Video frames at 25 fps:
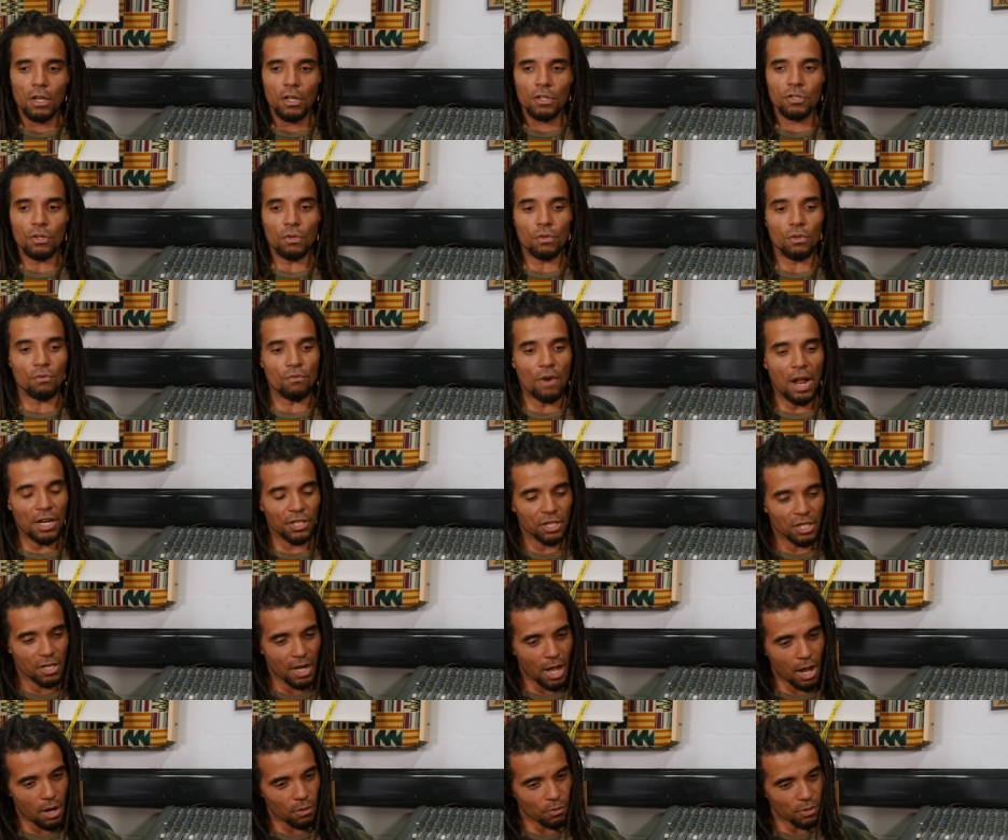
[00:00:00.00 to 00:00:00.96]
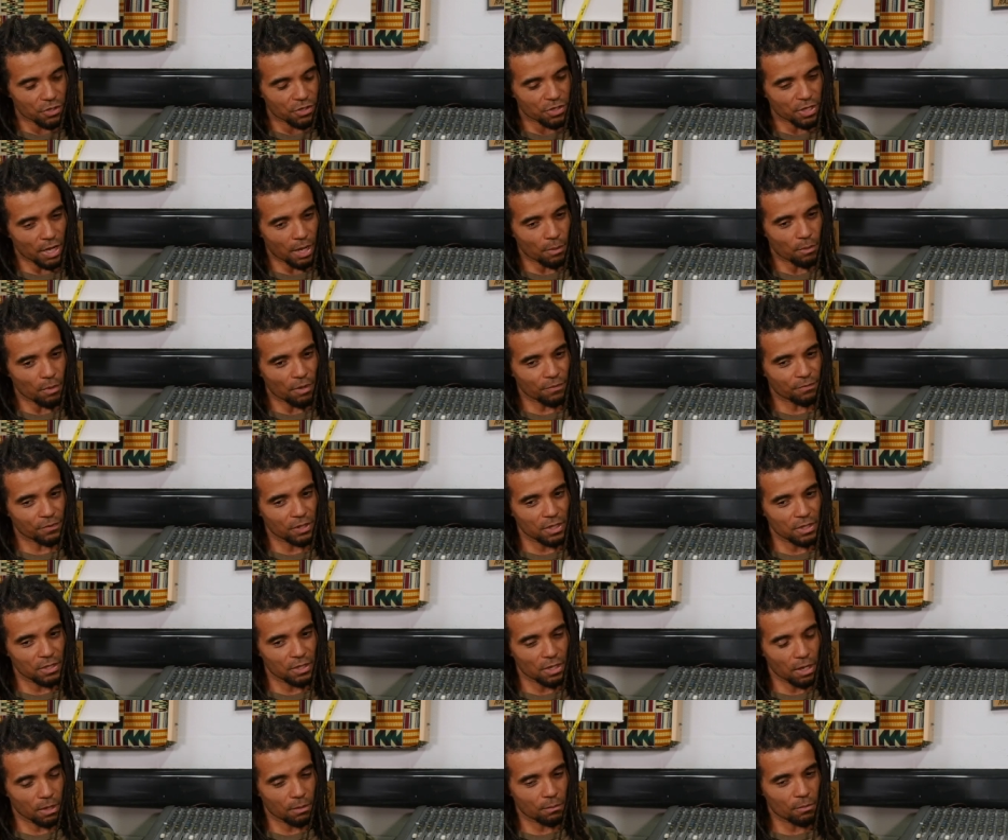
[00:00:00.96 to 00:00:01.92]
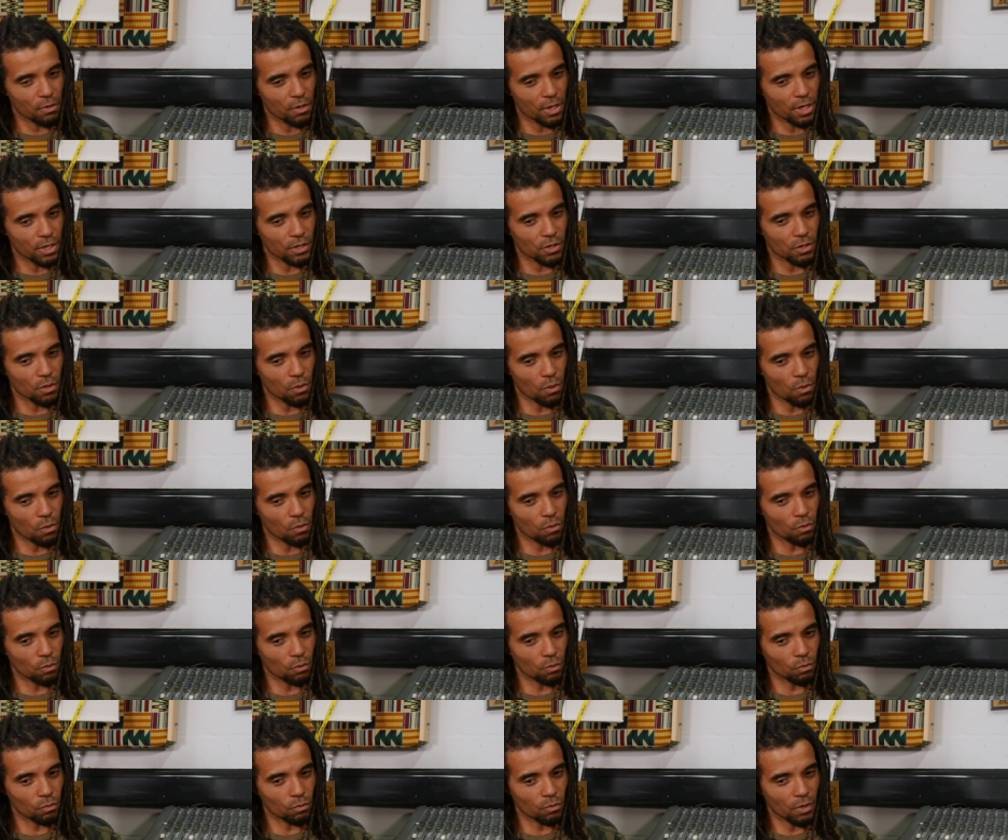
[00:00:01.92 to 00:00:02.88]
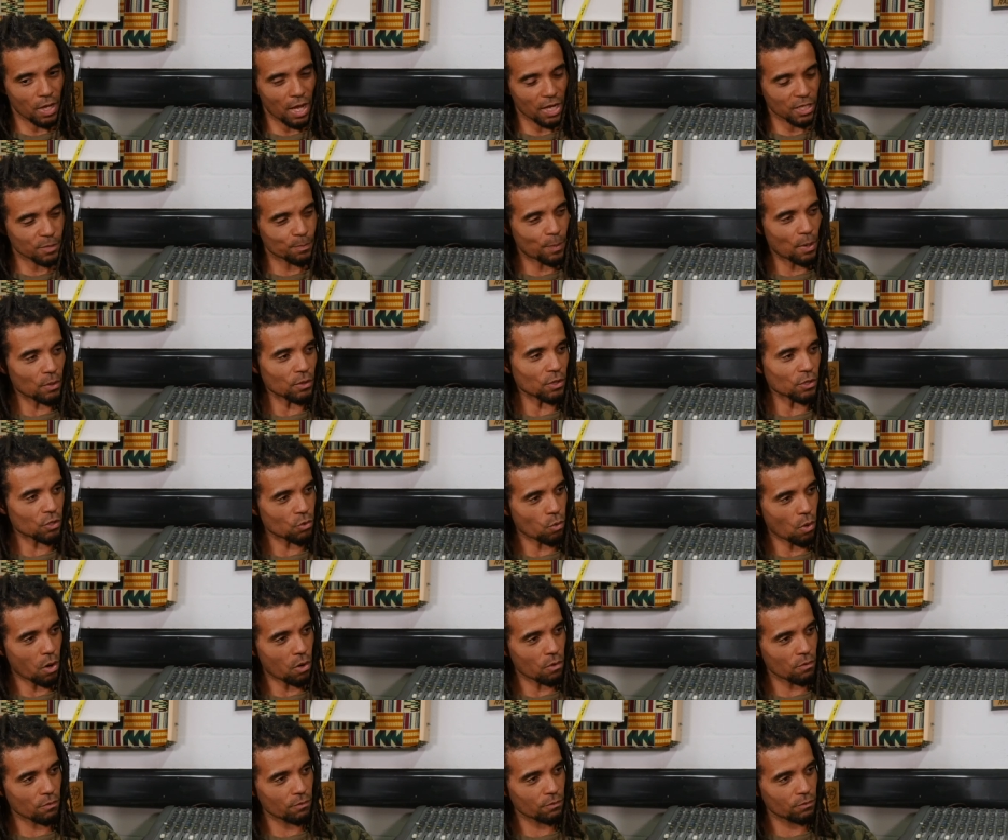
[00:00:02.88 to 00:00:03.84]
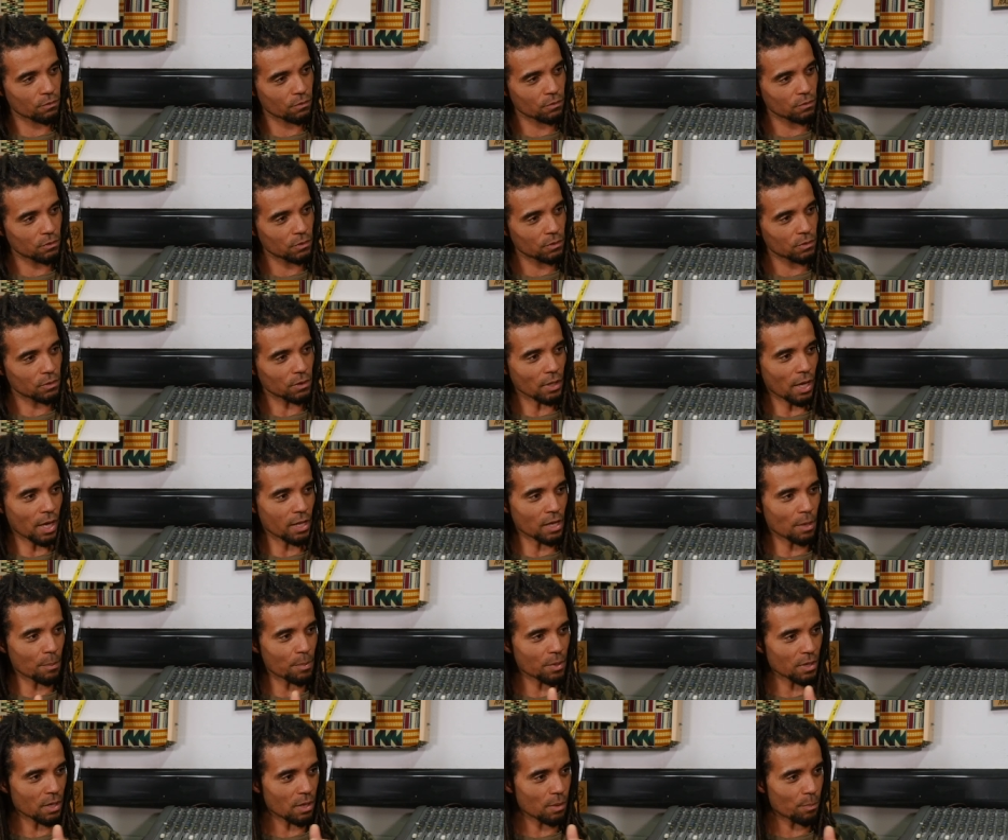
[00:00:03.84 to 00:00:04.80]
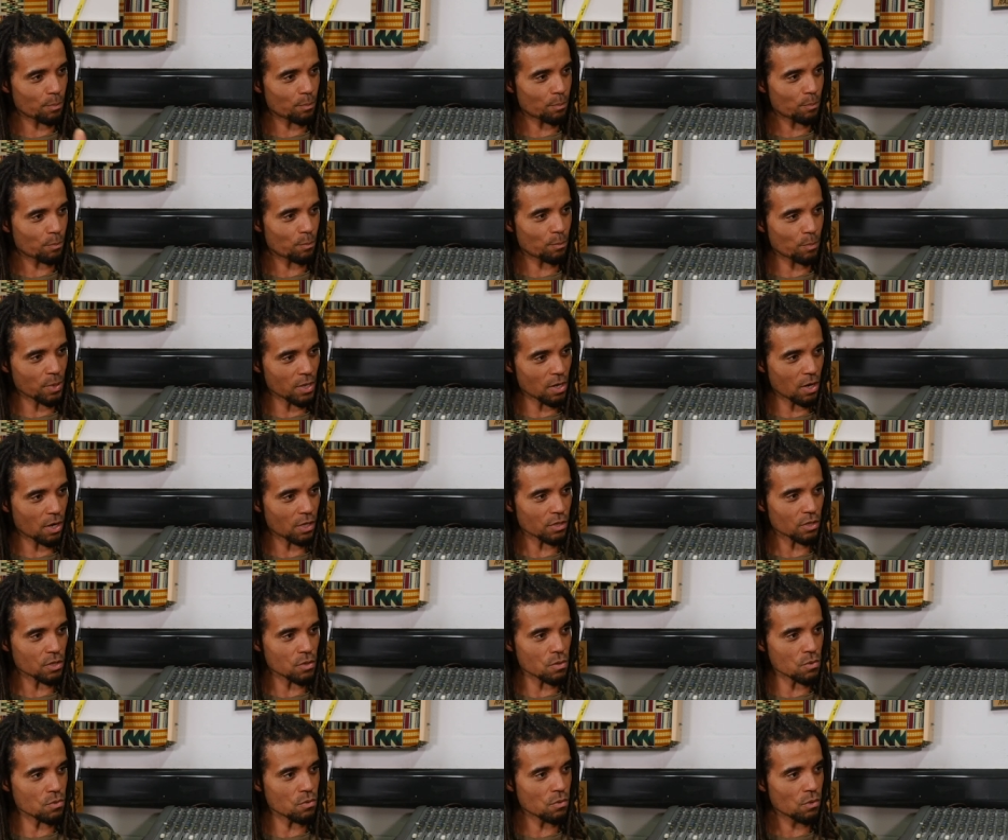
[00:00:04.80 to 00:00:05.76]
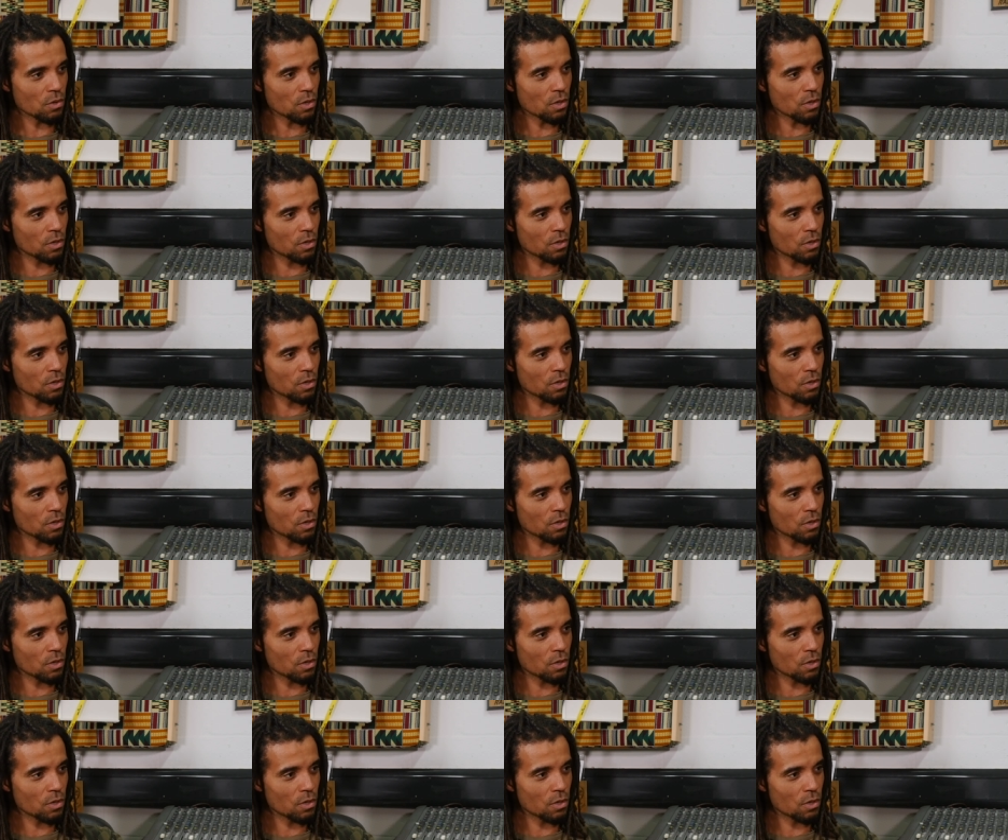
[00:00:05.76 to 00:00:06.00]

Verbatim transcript: So the rationale was saying, well, if these young boys who get expelled at 12 end up in a PRU,